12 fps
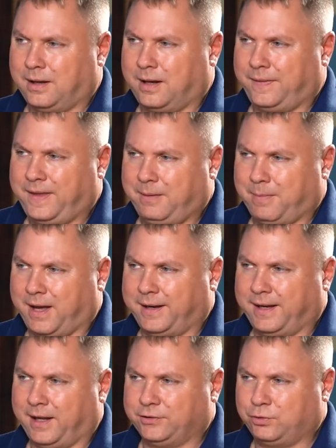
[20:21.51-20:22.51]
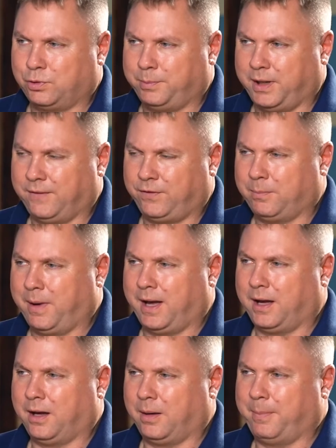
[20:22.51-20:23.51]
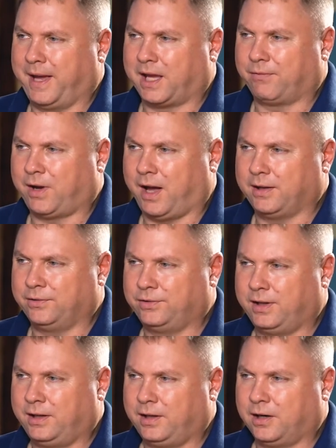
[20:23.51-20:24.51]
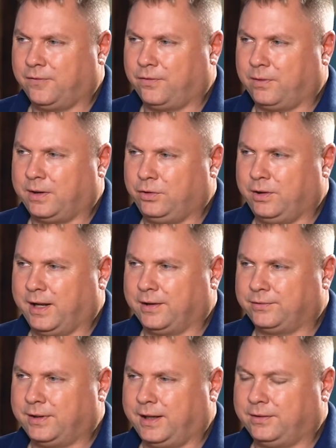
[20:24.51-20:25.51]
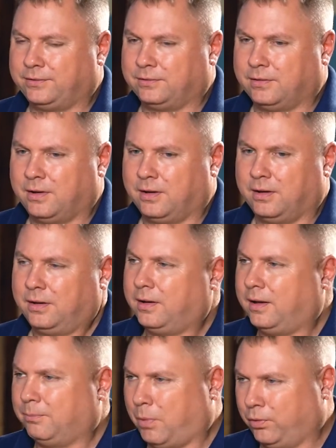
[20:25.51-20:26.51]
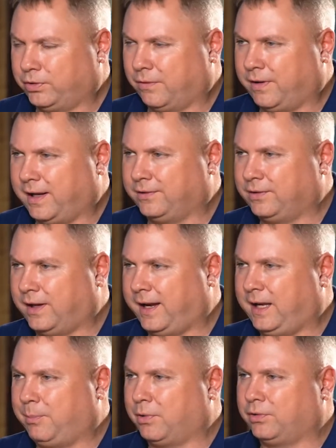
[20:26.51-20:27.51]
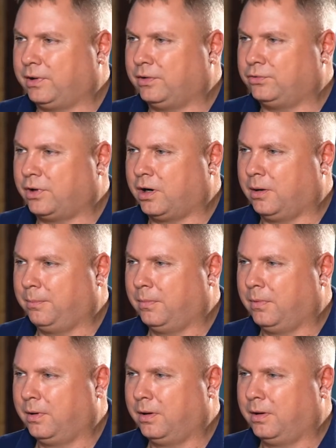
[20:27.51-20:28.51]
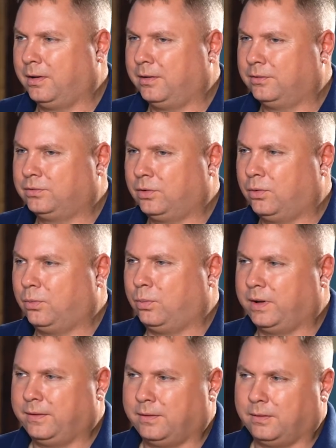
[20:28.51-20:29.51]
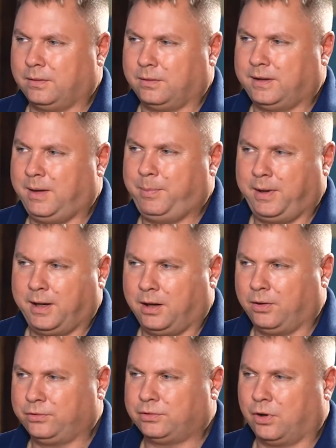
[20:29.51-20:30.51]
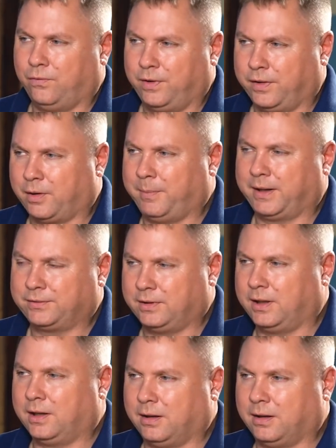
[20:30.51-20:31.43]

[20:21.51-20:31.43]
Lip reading: I think my analogy would be, if you buy a bag of cottonseed here in the United States, most of it has 80% germ. So when DPL, Stoneville, they're mixing in